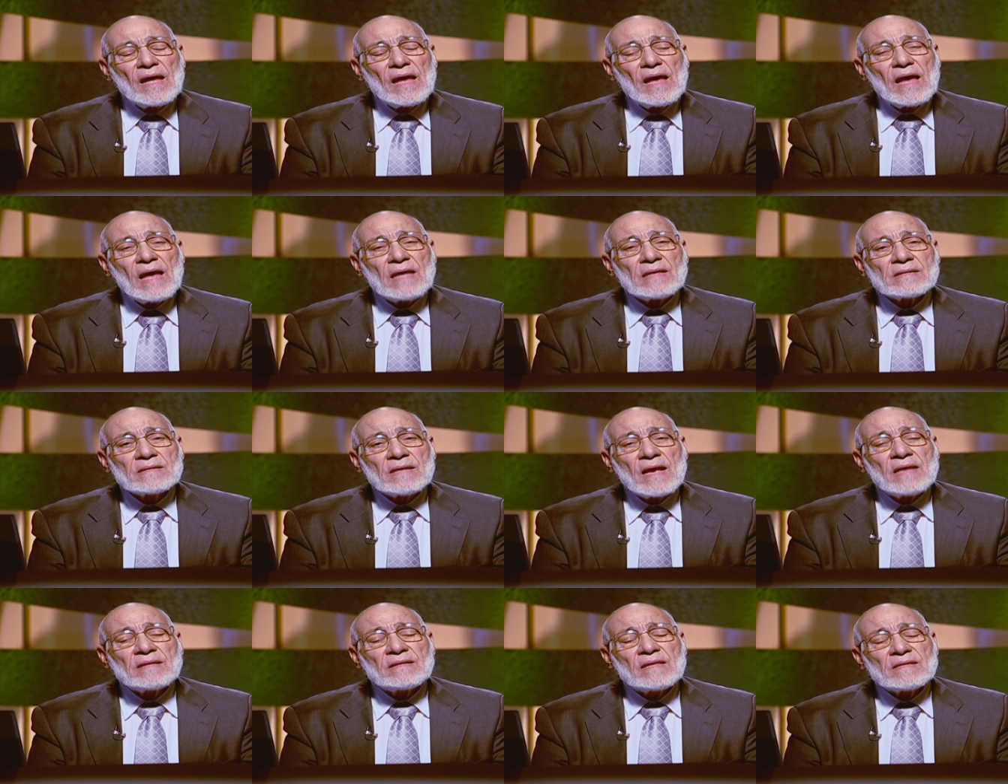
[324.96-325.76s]
And
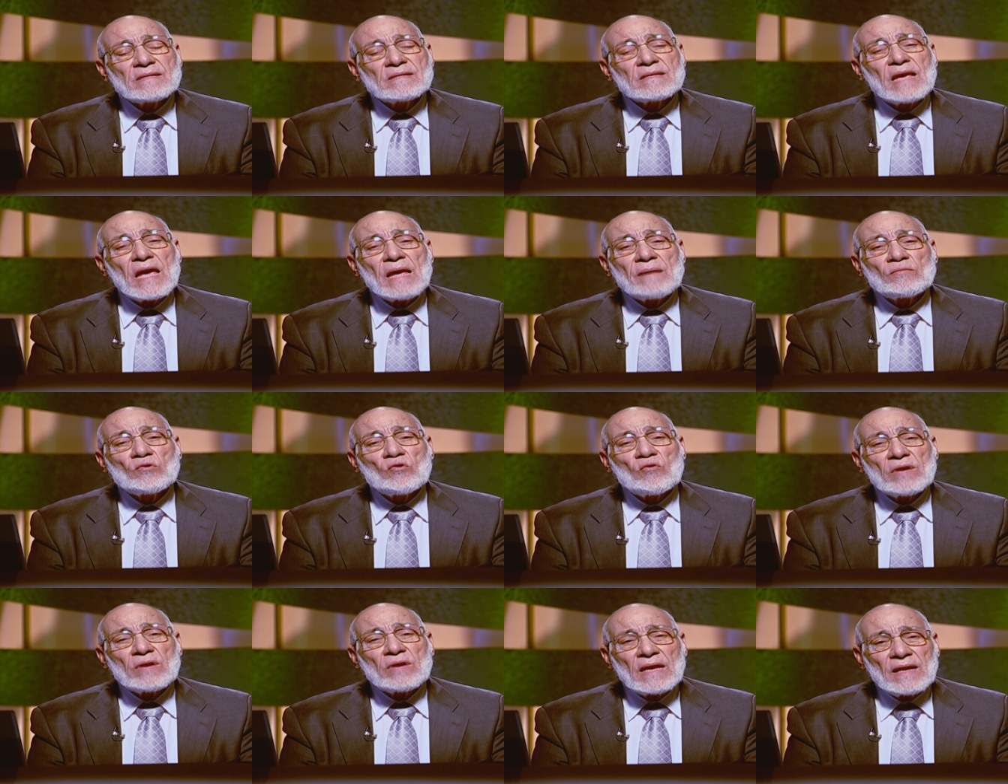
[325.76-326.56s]
scientists came
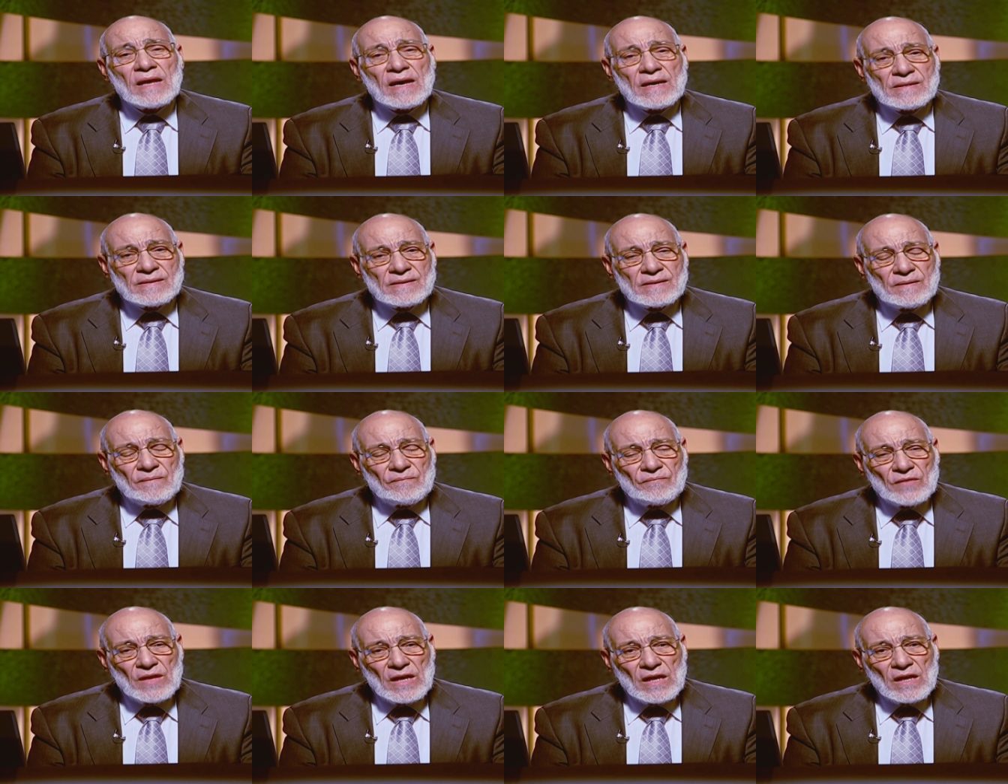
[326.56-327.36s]
to realize
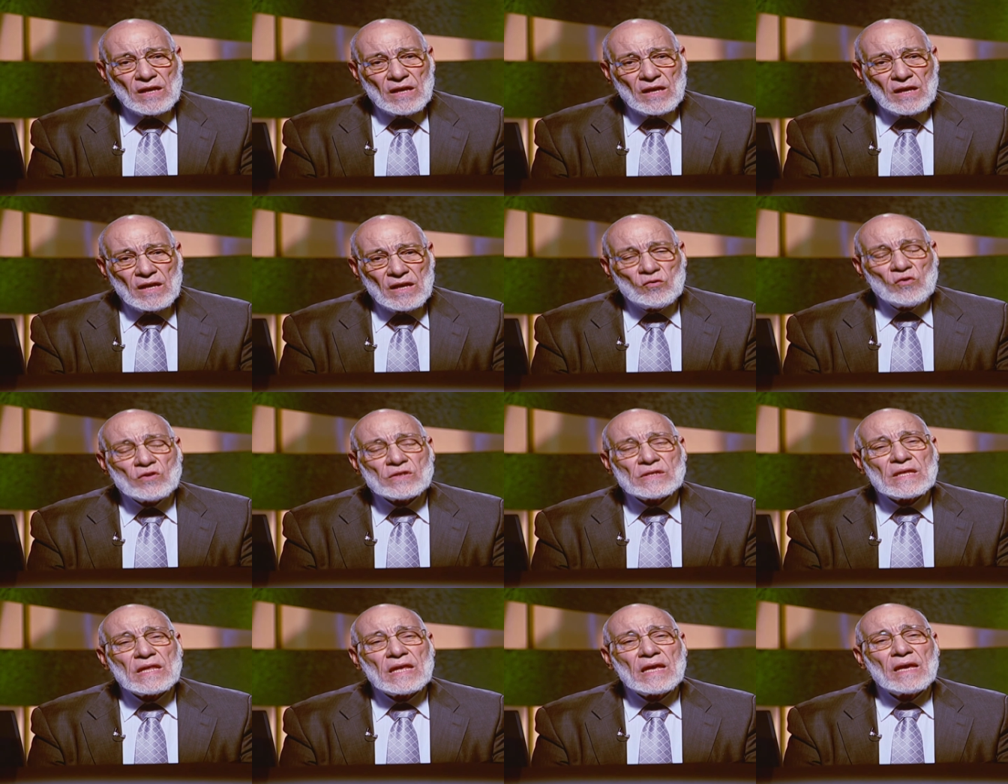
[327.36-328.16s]
towards
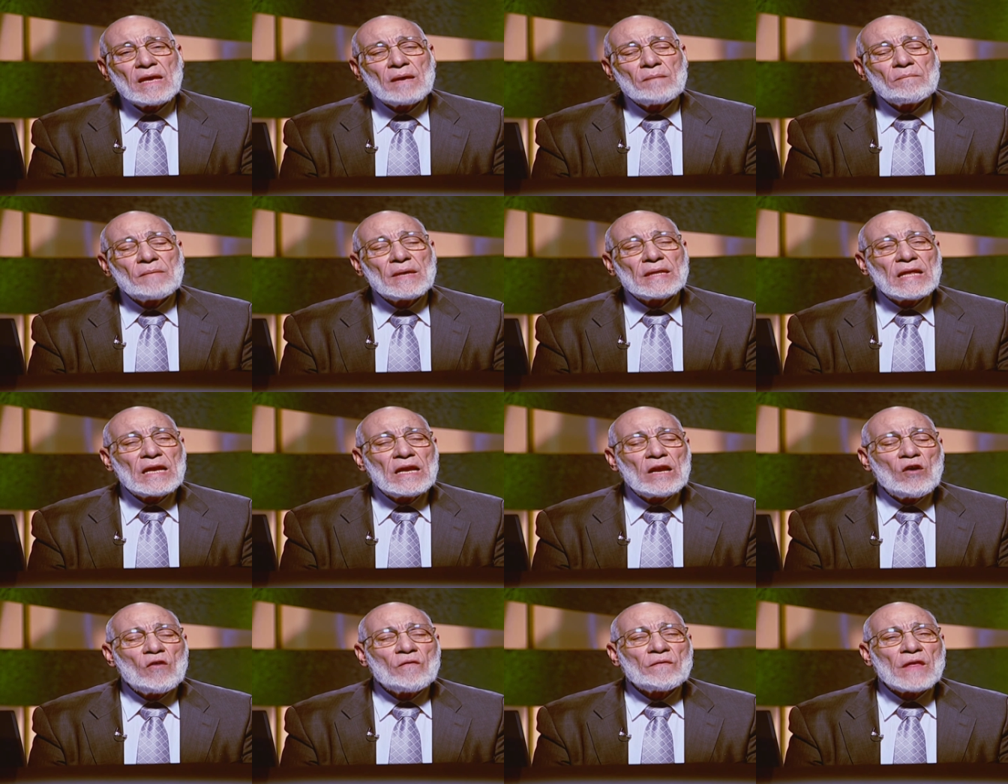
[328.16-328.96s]
the middle
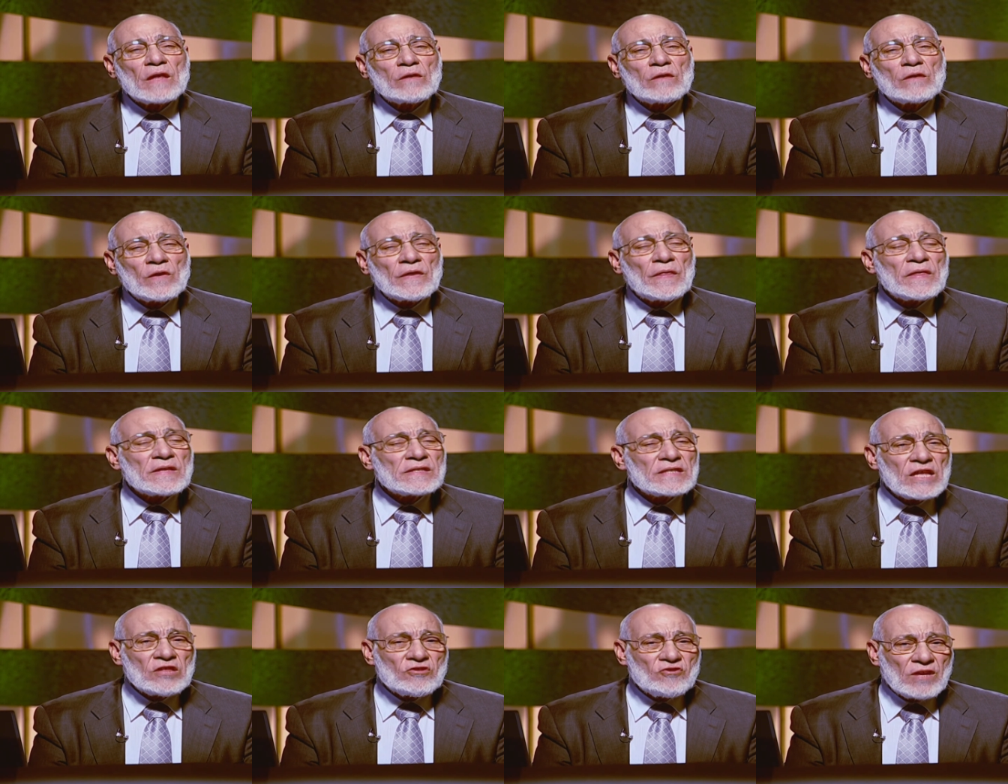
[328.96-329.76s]
of the 20th
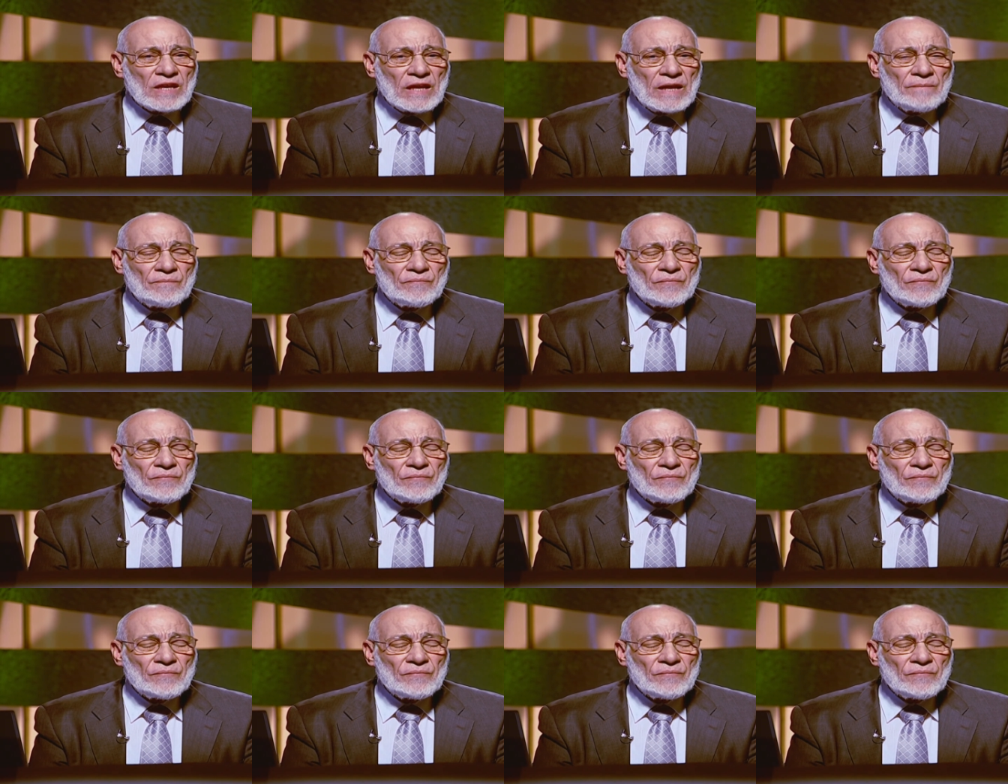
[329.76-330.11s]
century